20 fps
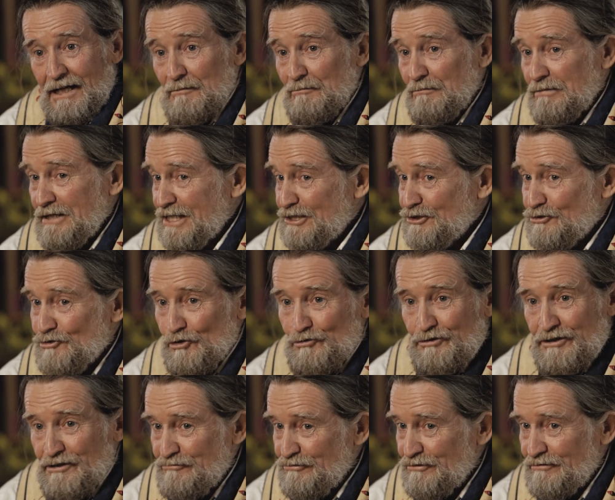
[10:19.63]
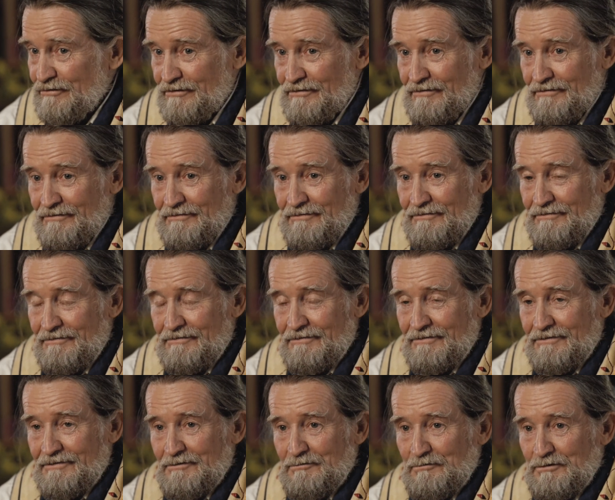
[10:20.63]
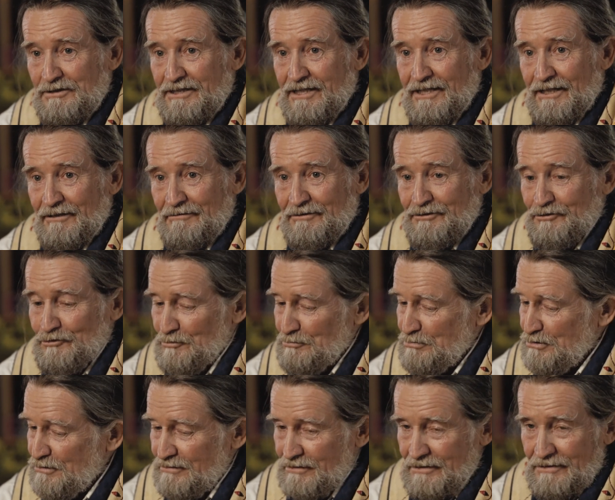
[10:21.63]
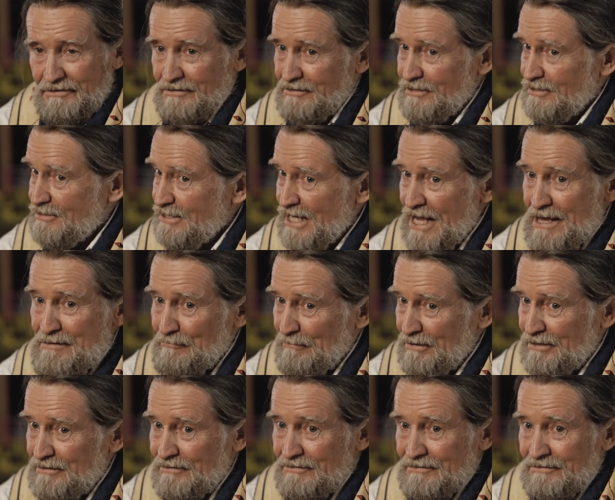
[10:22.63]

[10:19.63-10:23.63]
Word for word: But it's no different with carrots. You put it's the same.